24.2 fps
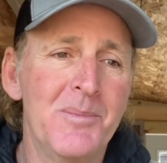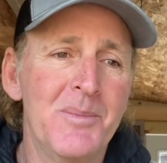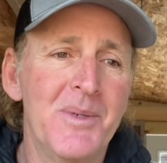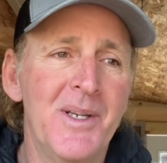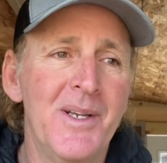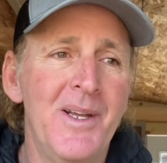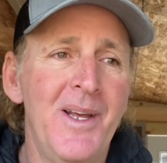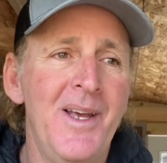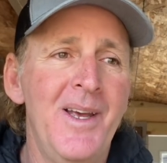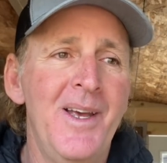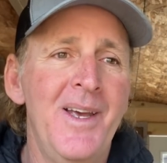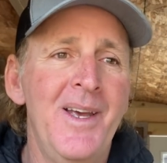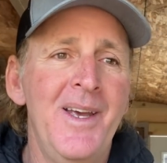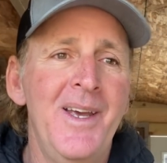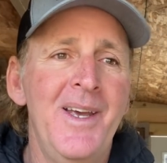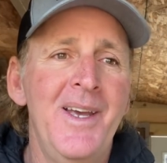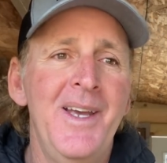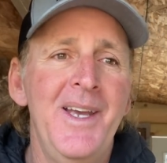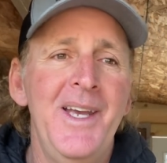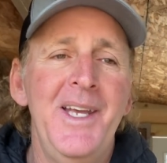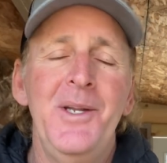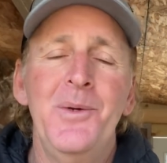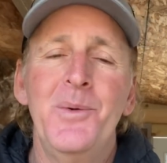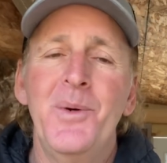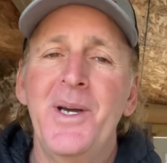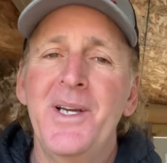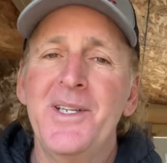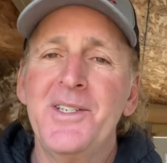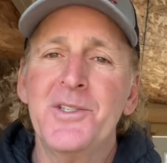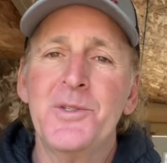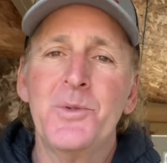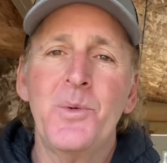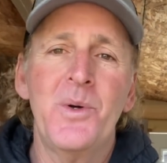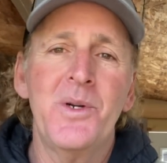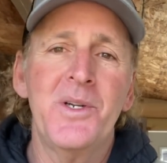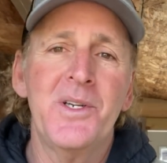But anyway,
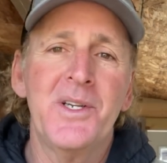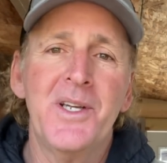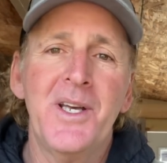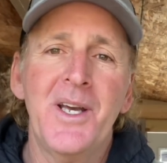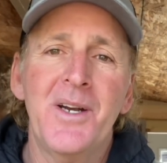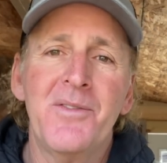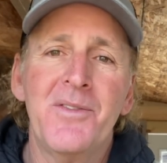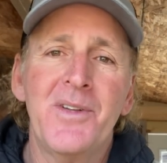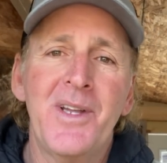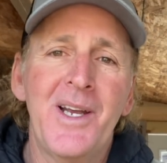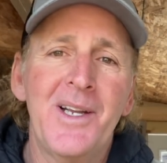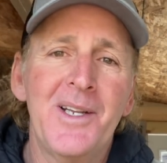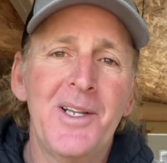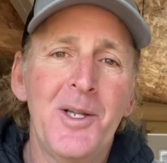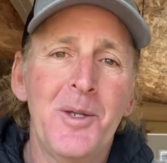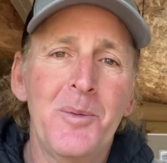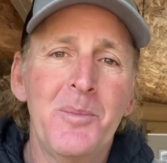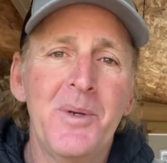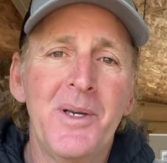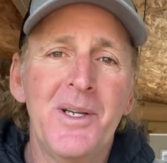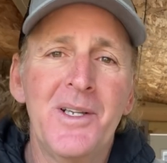just wanted to cover that a little bit,